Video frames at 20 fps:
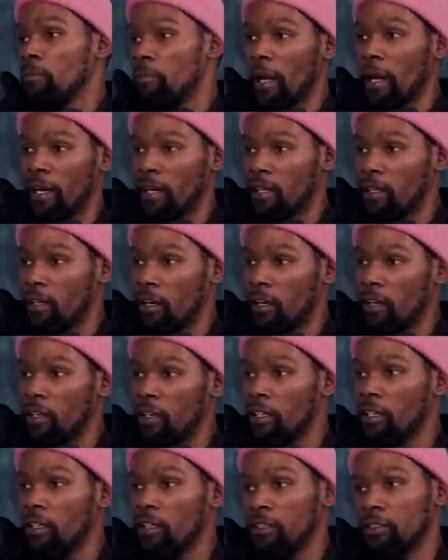
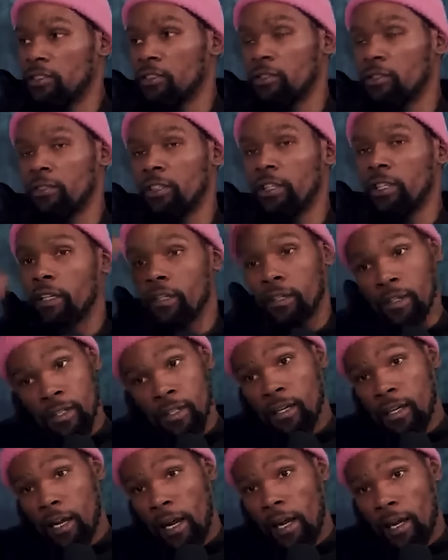earlier in his career.
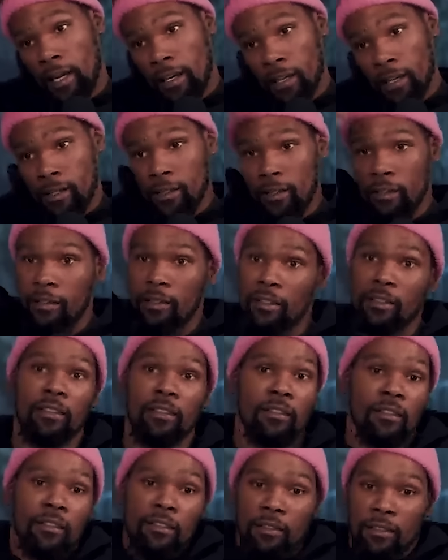And
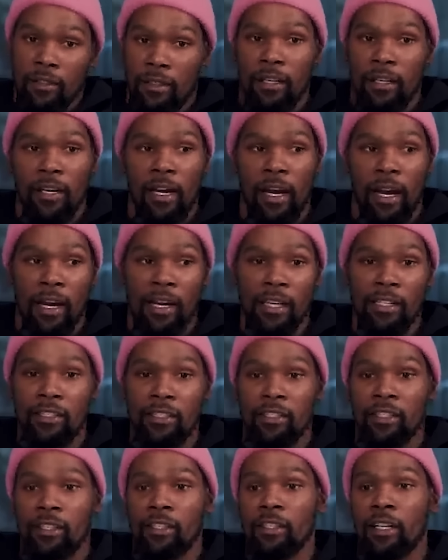he
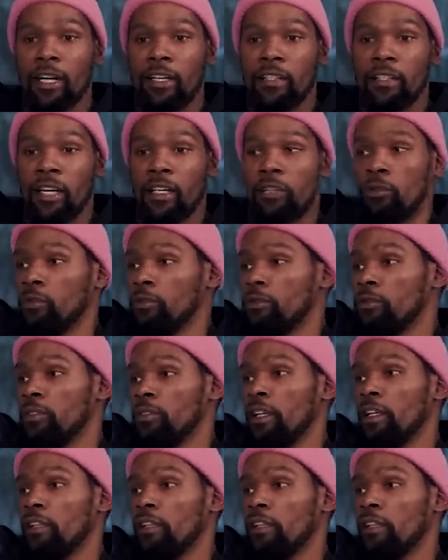still got that youthful